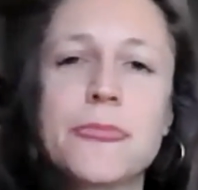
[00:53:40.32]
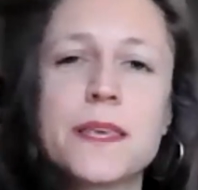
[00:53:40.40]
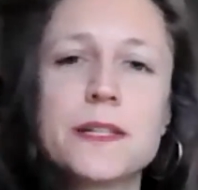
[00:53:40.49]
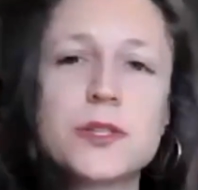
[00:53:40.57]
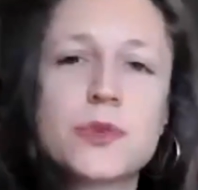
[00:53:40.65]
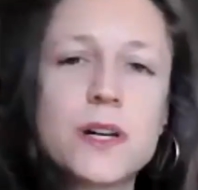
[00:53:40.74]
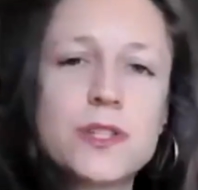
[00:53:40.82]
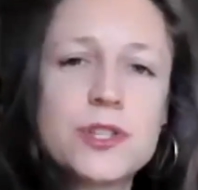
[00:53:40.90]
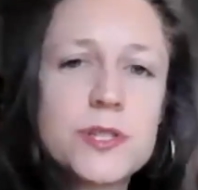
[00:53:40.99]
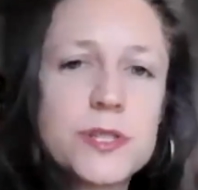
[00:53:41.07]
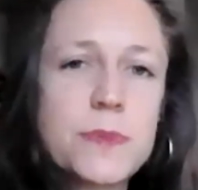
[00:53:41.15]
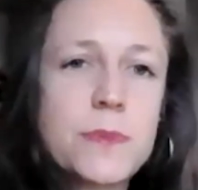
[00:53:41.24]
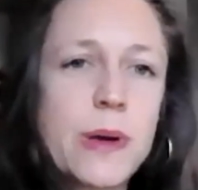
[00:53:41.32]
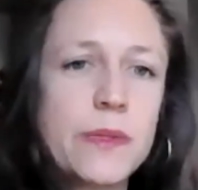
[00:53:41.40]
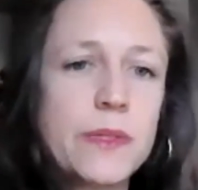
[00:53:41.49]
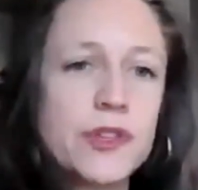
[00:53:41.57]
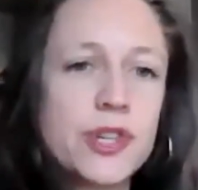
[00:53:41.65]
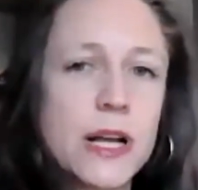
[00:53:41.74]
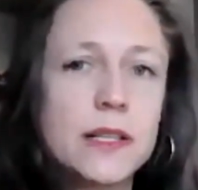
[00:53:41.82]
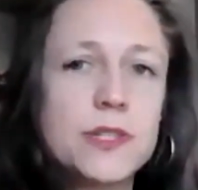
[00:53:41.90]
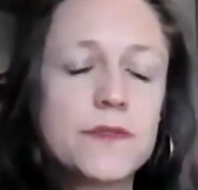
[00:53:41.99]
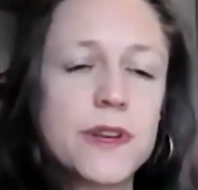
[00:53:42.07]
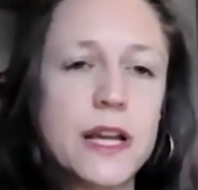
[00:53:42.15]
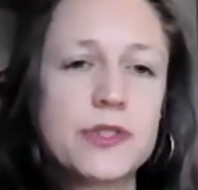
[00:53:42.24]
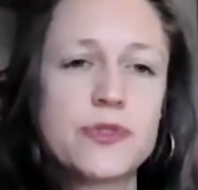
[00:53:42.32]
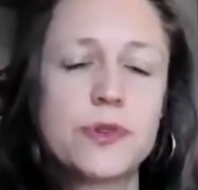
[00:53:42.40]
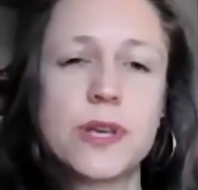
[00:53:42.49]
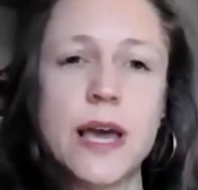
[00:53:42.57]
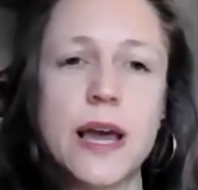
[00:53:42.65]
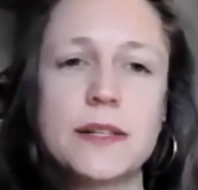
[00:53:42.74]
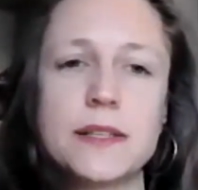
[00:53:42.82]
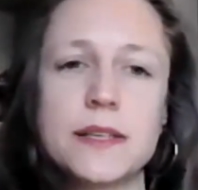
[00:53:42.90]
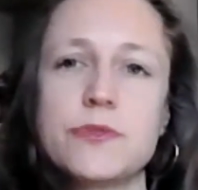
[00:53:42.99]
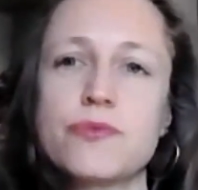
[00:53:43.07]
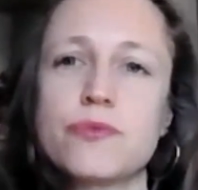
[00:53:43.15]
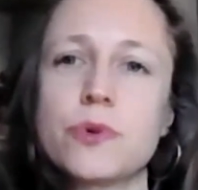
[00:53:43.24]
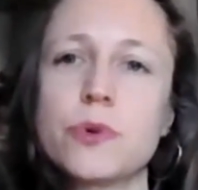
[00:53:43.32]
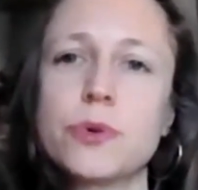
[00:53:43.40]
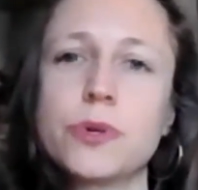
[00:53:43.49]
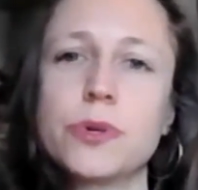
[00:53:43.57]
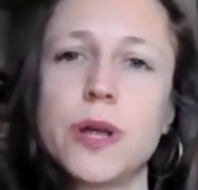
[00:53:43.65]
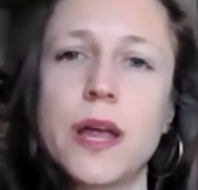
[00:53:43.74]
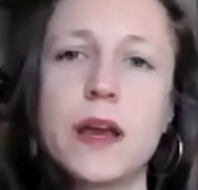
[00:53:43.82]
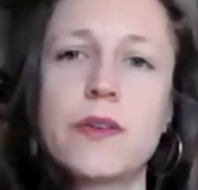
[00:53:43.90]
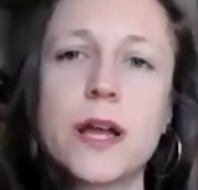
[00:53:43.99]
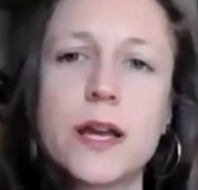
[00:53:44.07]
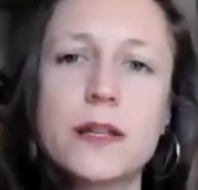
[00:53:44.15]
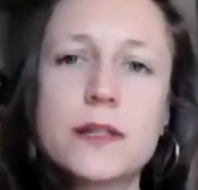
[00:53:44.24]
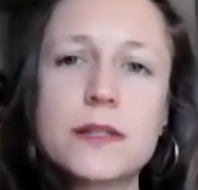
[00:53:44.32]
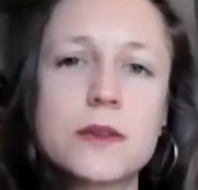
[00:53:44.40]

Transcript: This question is about the challenge of natural gas in rural areas.